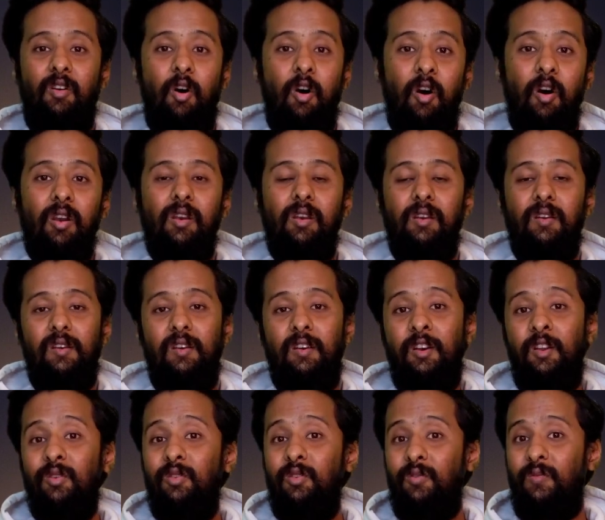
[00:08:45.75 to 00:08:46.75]
all
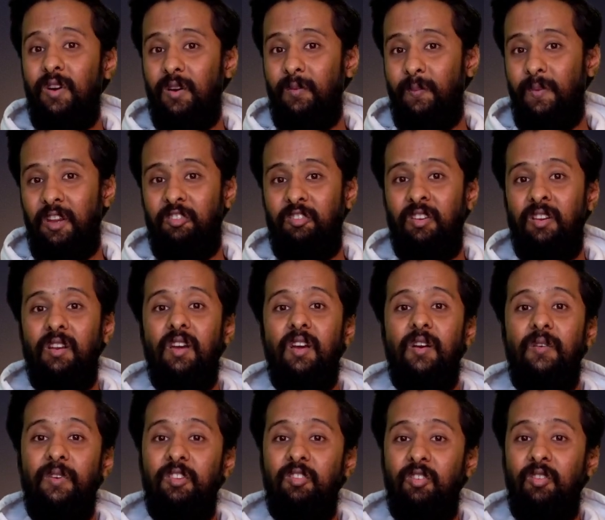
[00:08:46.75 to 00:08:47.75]
due to work pressure
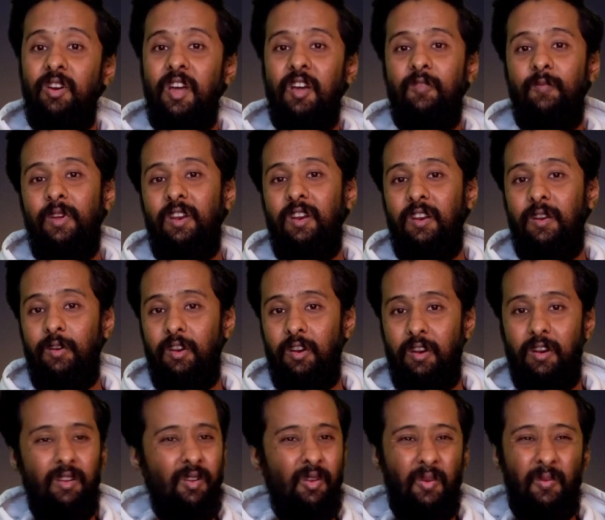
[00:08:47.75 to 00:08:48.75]
which could have been
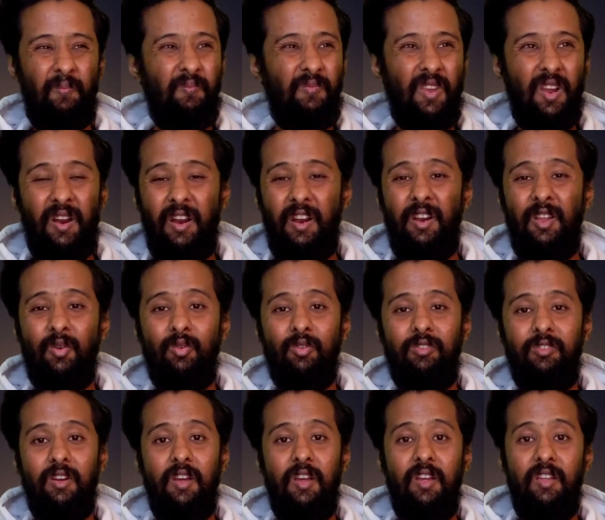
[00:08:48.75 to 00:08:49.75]
you know
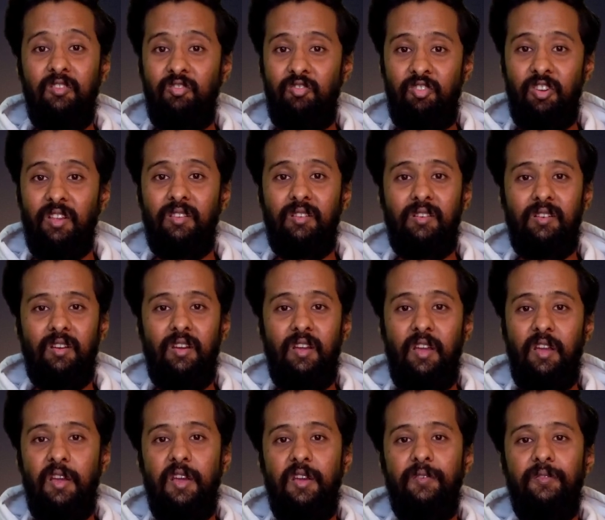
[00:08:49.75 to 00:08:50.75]
reduced just
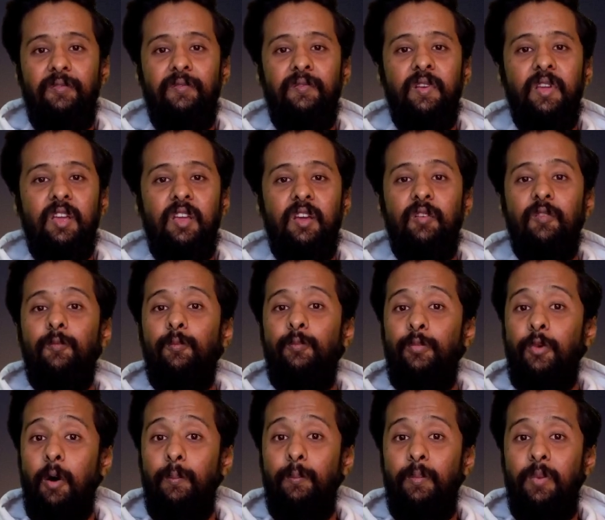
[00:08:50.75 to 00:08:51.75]
if we give
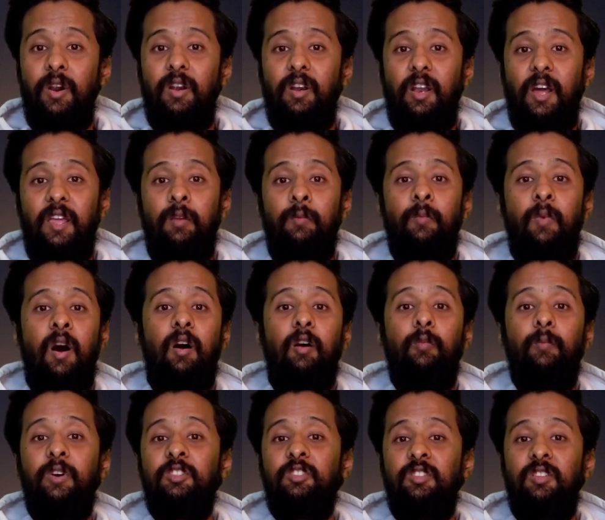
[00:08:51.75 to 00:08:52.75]
proper time how
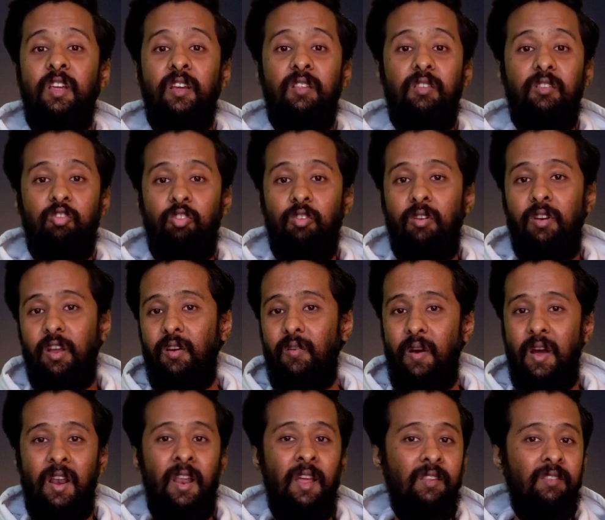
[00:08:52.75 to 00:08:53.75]
much things should
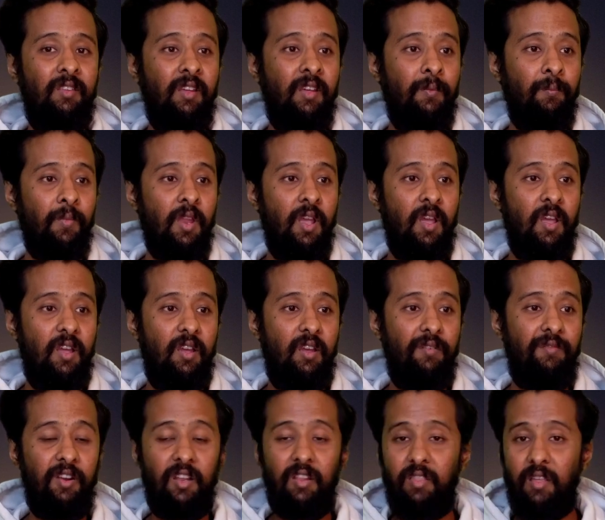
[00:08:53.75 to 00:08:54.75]
require let's say
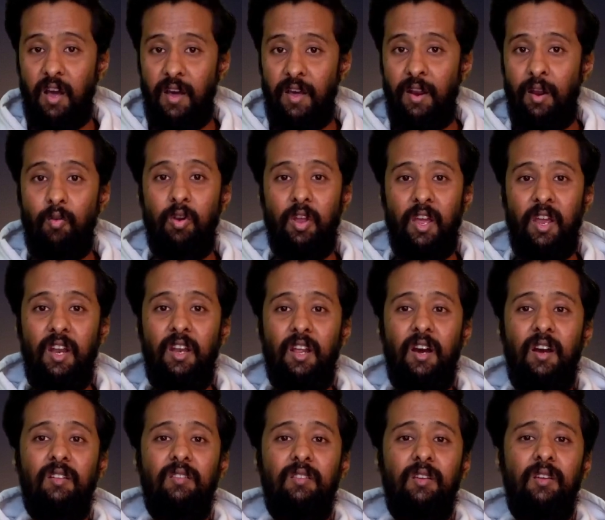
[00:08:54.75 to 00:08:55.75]
if it is around 8
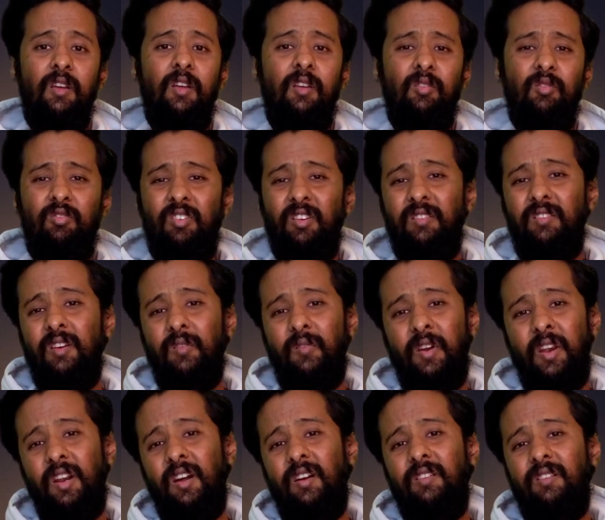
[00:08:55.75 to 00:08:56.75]
hours so just
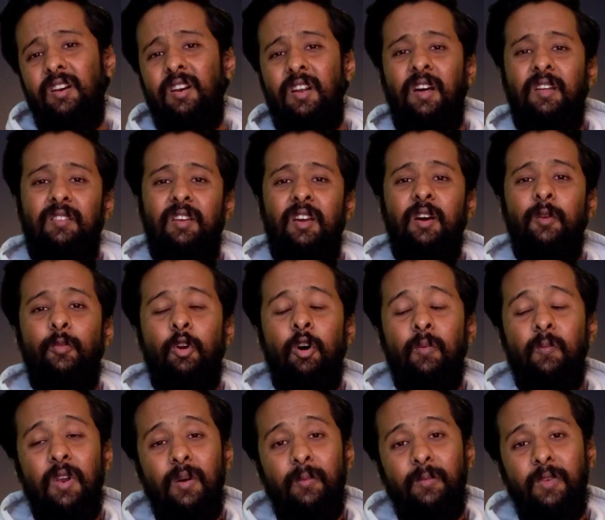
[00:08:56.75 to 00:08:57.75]
give 8 hours ka task yaar
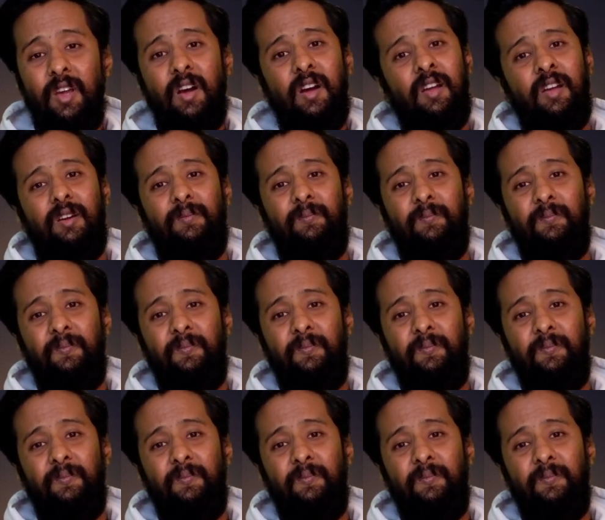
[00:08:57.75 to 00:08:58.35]
problem kya hai